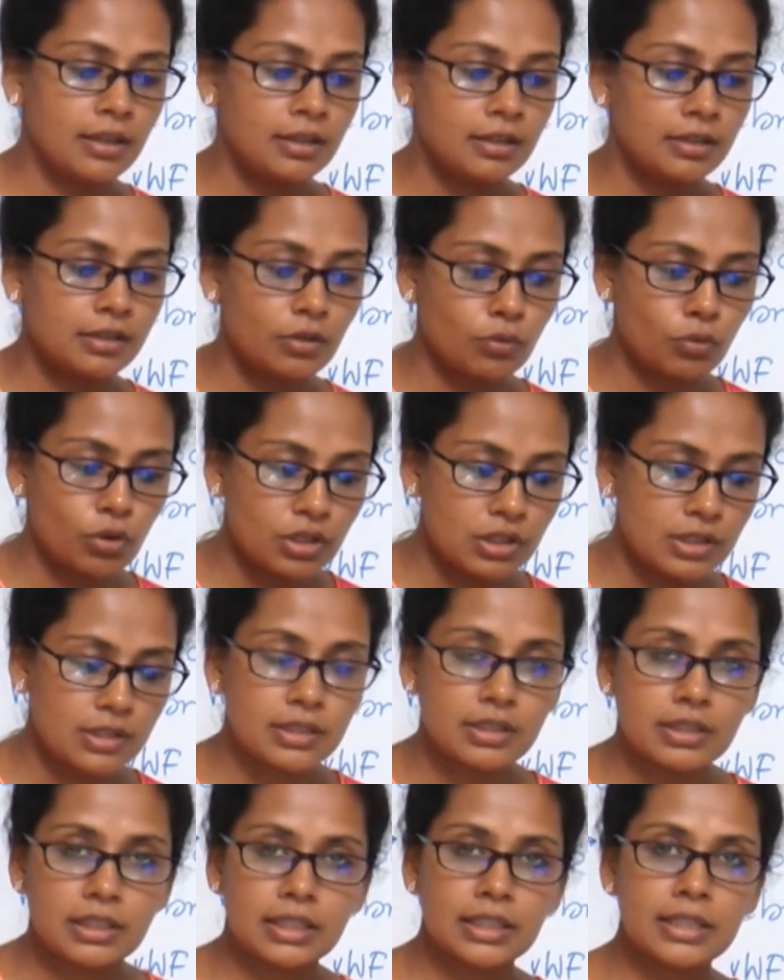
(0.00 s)
Now what is
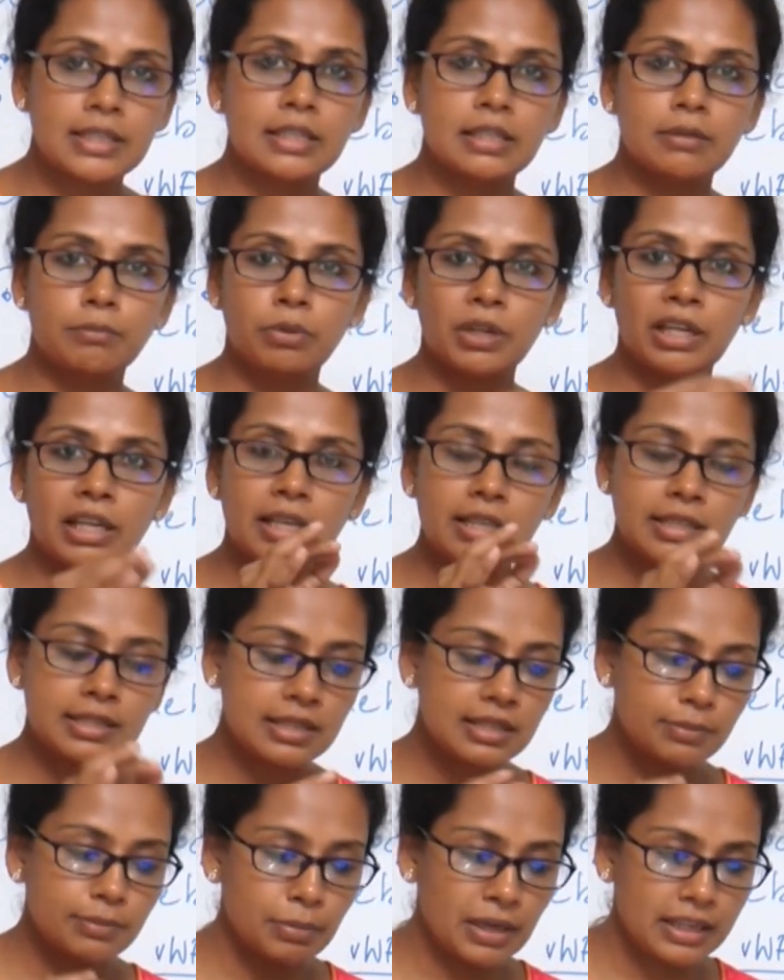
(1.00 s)
it? Is
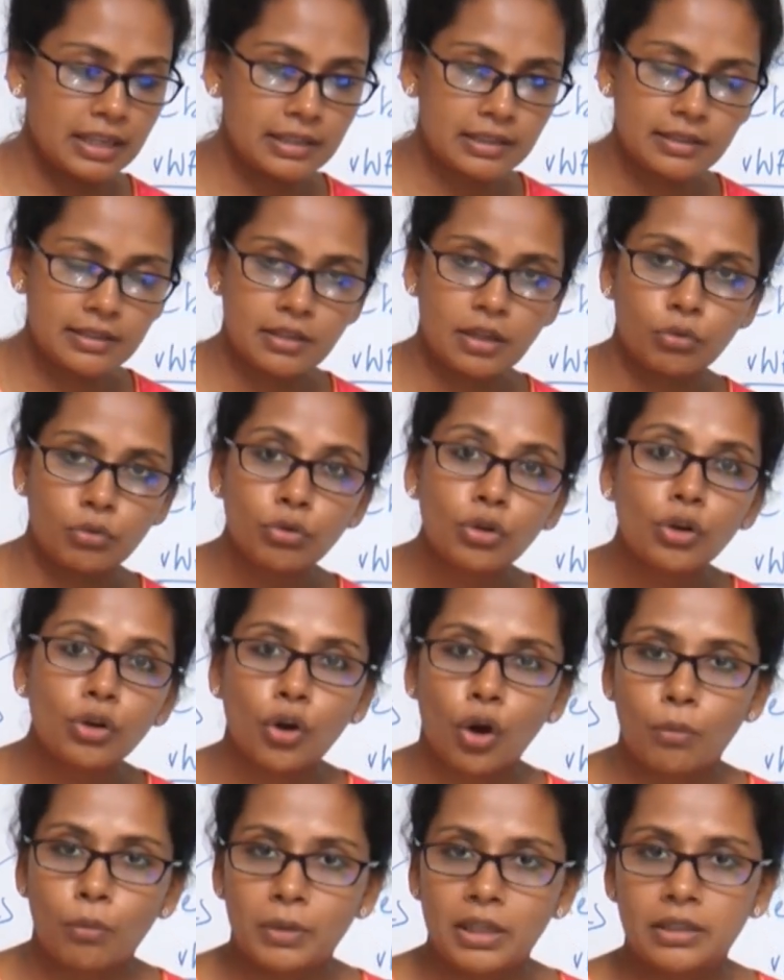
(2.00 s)
his platelet count
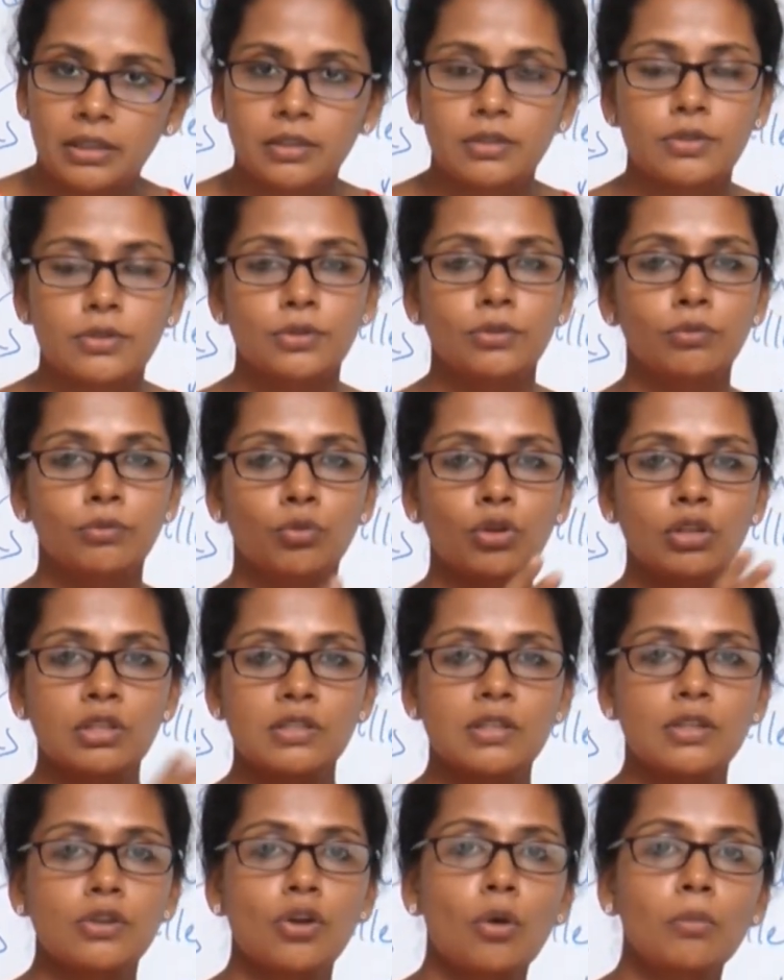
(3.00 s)
normal? So what is
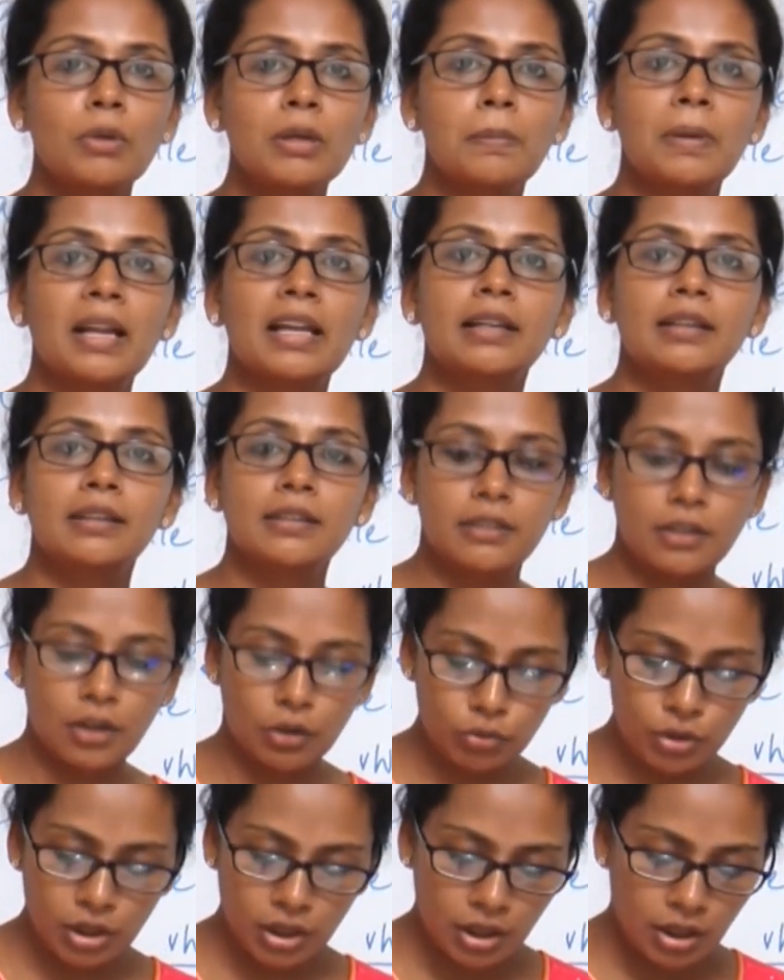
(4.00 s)
the normal platelet
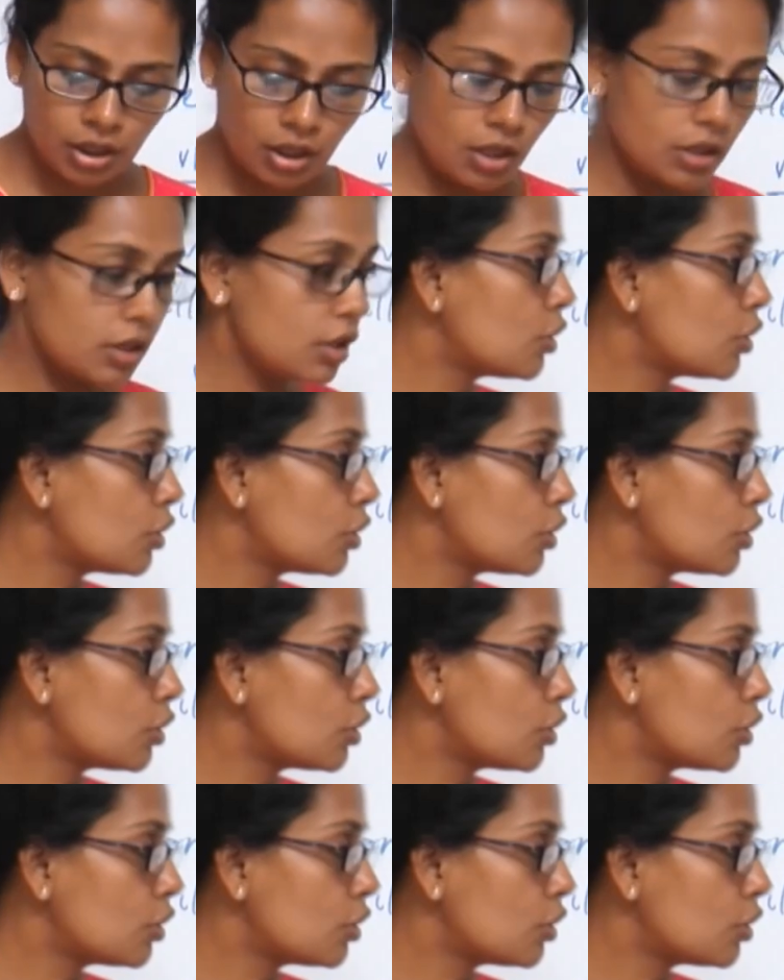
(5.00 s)
count? The